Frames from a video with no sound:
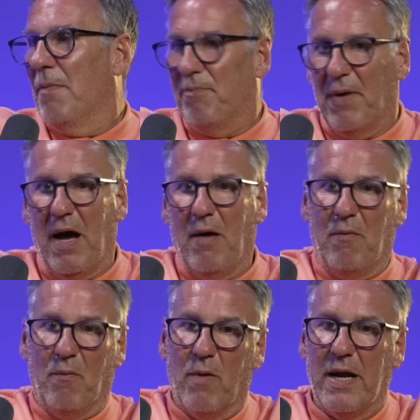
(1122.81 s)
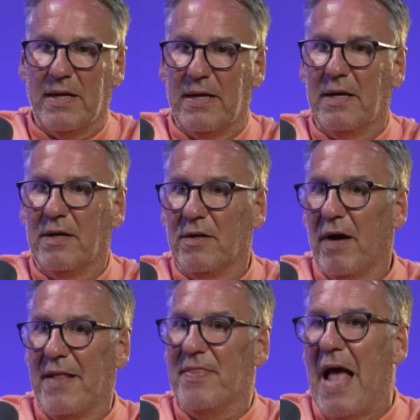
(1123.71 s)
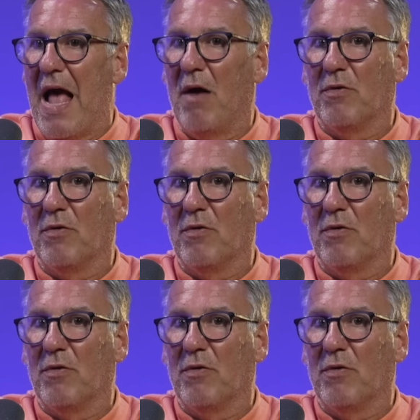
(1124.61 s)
But when, like now,